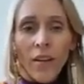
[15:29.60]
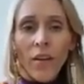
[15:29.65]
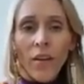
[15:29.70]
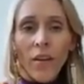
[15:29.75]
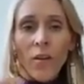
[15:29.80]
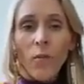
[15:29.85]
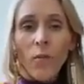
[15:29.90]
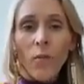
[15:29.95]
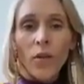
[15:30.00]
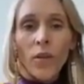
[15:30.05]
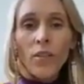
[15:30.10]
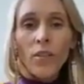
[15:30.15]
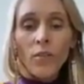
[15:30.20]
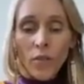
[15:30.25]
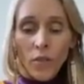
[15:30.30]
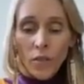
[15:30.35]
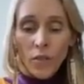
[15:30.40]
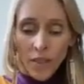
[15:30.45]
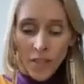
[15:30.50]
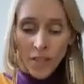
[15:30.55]
what do you
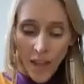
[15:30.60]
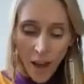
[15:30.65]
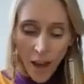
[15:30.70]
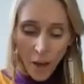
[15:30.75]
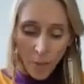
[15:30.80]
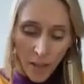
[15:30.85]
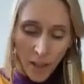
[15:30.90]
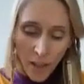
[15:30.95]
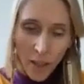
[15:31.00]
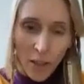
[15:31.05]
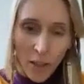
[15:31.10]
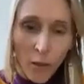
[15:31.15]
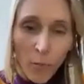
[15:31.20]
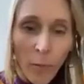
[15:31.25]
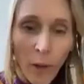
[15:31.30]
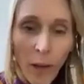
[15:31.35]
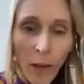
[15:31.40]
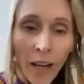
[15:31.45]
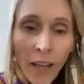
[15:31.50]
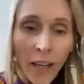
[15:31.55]
notice happening in your
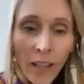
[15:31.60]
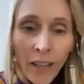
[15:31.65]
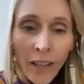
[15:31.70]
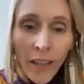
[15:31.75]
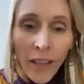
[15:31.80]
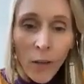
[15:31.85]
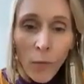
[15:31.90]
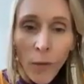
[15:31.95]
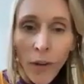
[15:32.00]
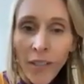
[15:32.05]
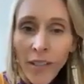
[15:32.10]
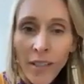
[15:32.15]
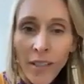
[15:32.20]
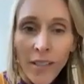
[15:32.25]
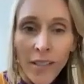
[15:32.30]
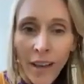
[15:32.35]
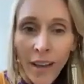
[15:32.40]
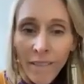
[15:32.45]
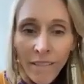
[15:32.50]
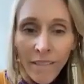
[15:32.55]
body? Like, what does
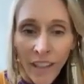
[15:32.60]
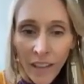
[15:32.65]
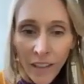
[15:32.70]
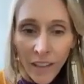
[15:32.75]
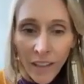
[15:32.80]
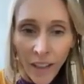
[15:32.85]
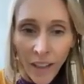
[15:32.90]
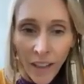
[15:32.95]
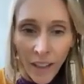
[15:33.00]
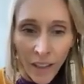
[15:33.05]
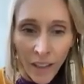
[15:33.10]
that feel like?